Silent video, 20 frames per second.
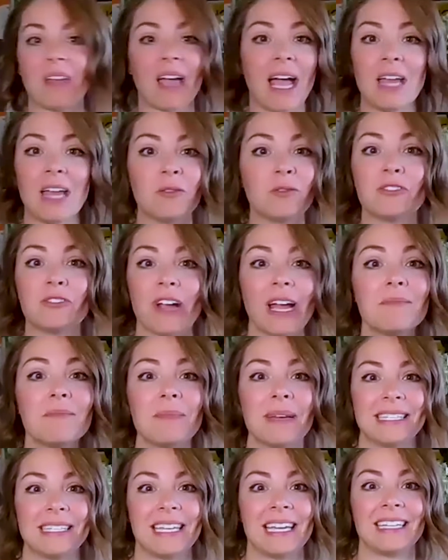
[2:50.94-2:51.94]
I don't dread
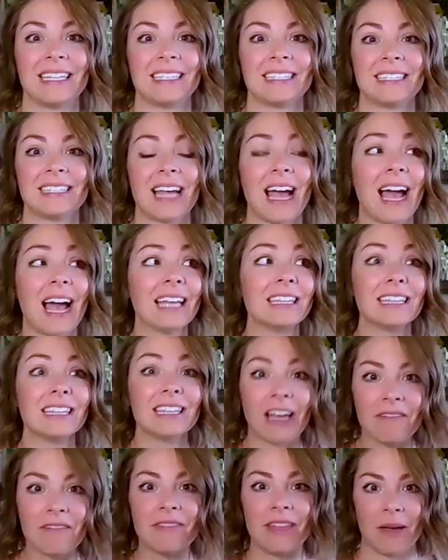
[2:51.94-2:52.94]
Mondays. I
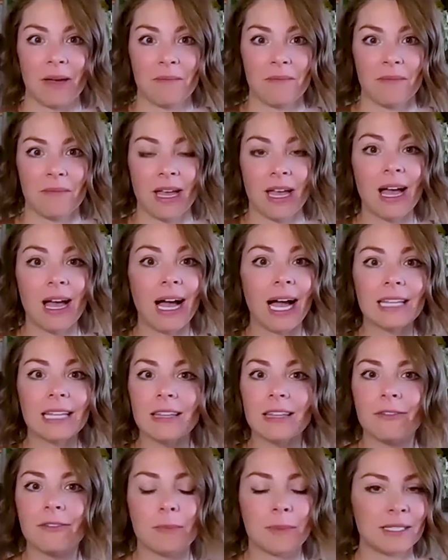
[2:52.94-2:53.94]
love them. I
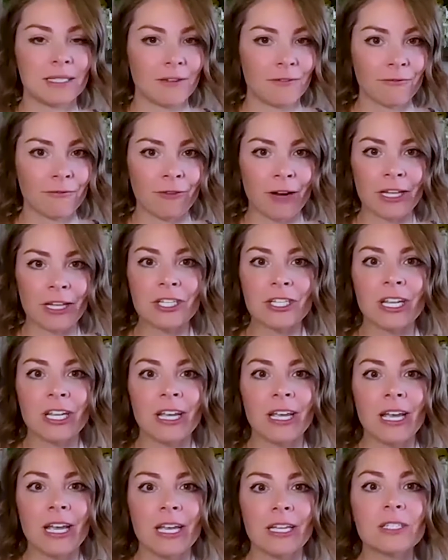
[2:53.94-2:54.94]
love them. It's a fresh
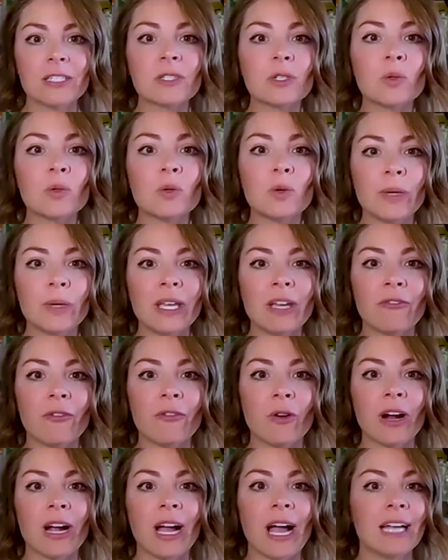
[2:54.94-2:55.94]
school week
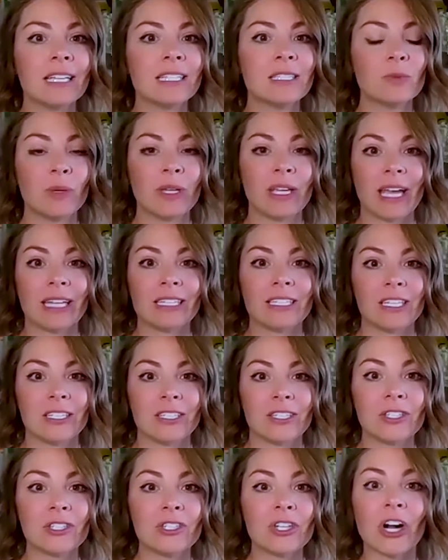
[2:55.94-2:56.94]
for us. We get to
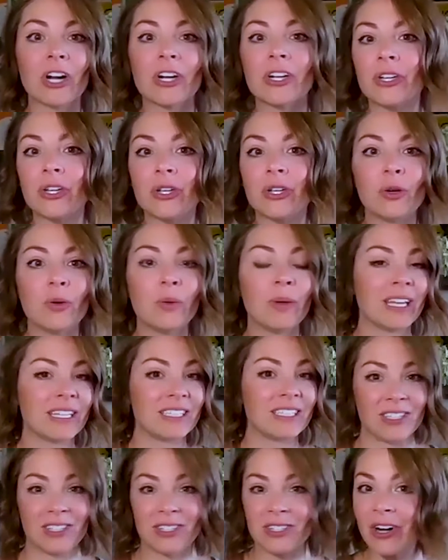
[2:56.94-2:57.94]
start new. We get
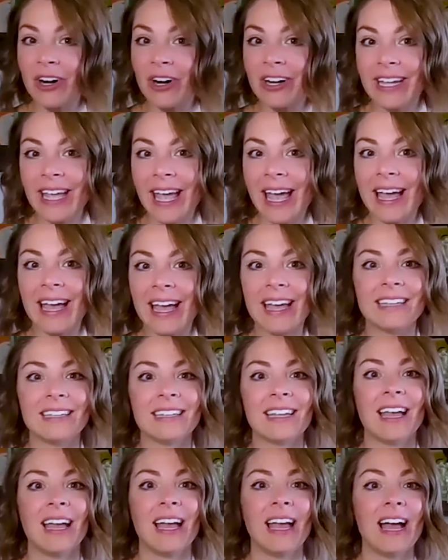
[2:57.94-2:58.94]
to start
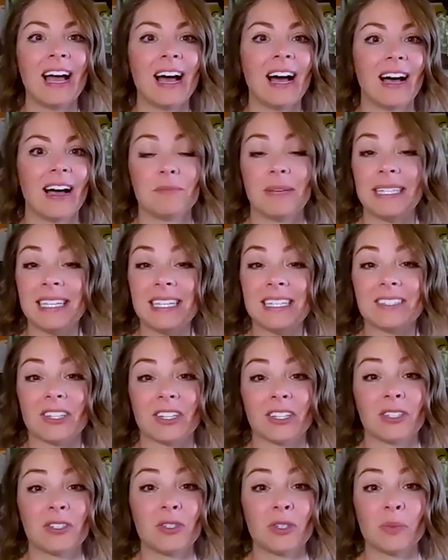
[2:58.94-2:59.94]
again. Mondays are
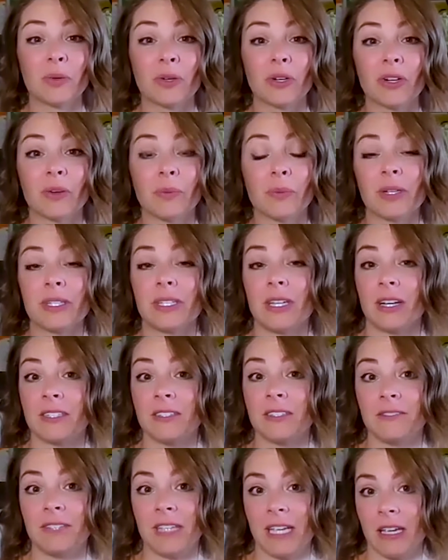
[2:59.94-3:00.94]
a super
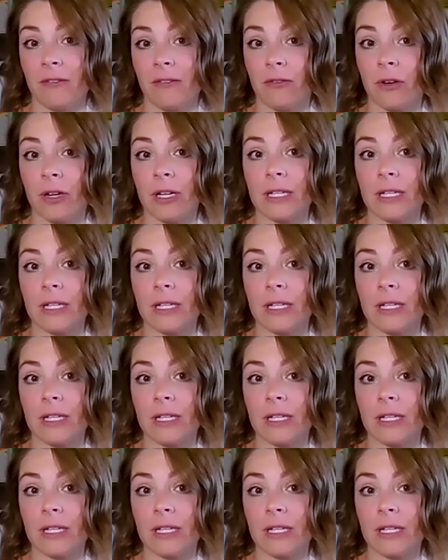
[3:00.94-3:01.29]
productive day for